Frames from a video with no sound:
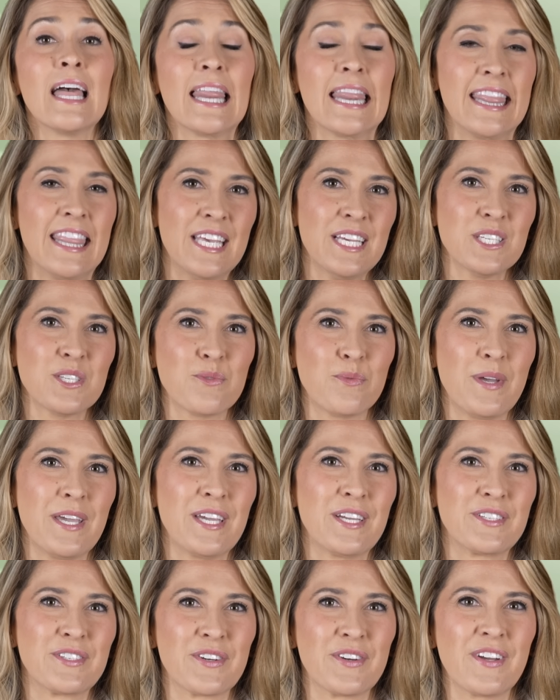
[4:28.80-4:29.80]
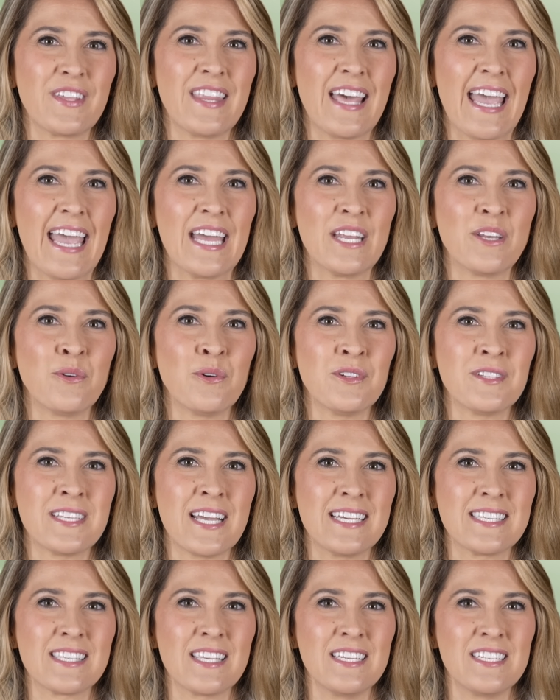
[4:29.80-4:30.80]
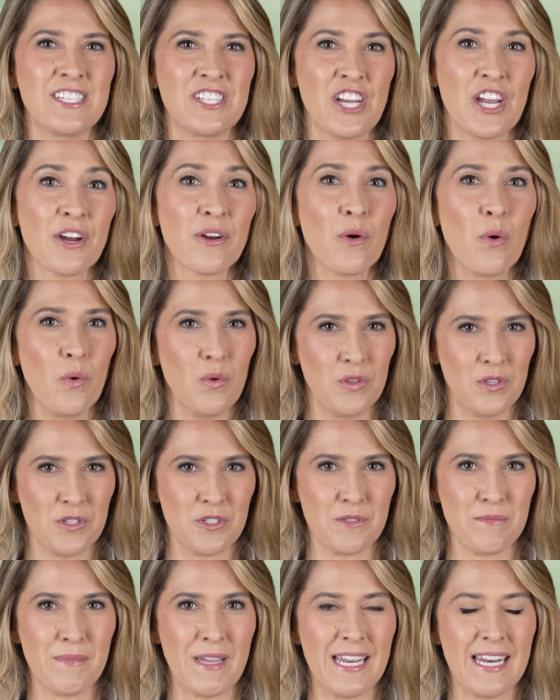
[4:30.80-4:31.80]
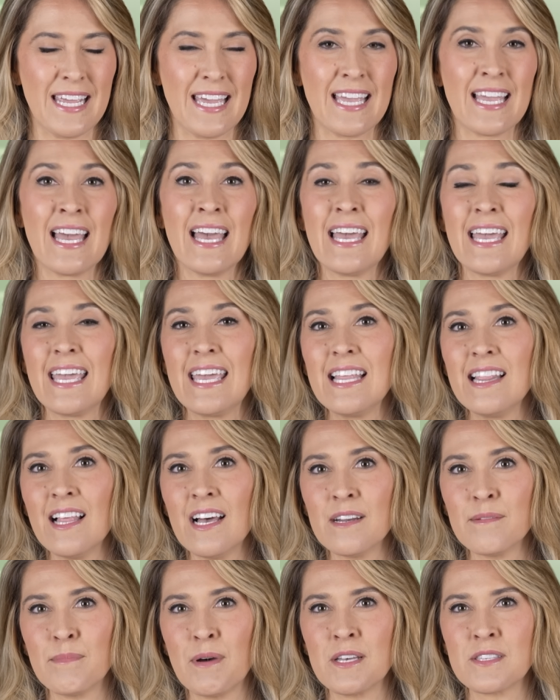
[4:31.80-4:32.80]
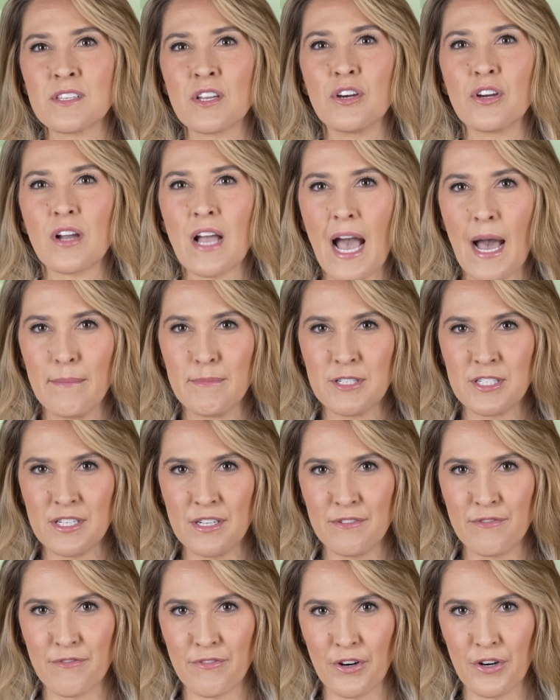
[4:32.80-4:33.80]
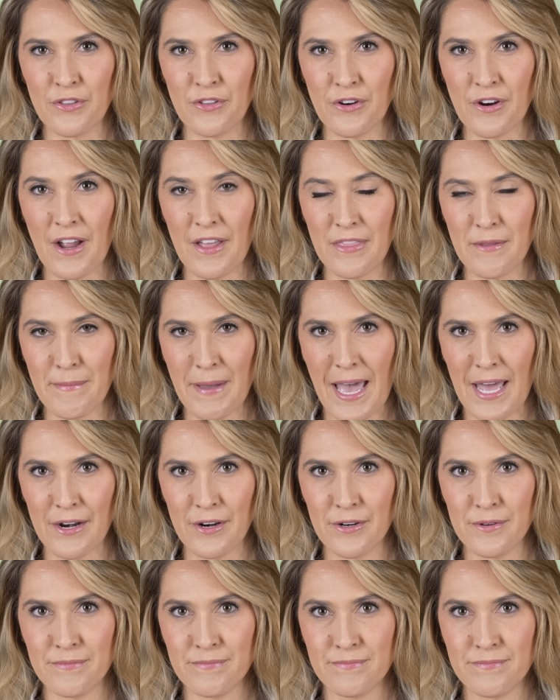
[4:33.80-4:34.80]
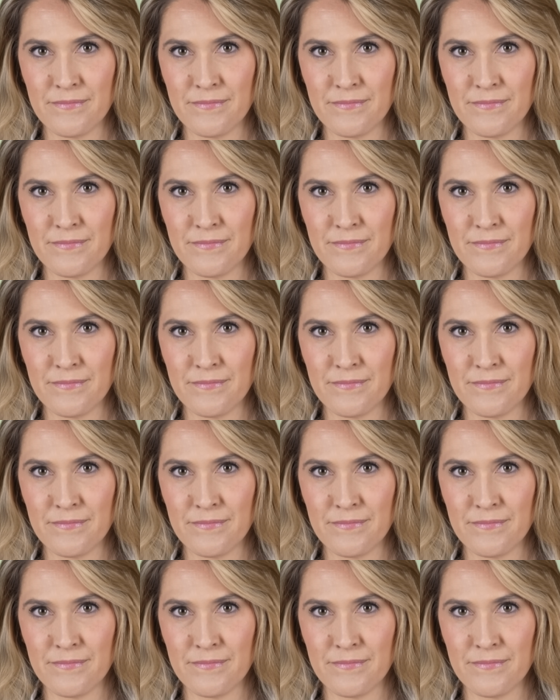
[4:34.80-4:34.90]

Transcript: This week during the annual Tesla shareholders meeting, Elon Musk commented further on the matter.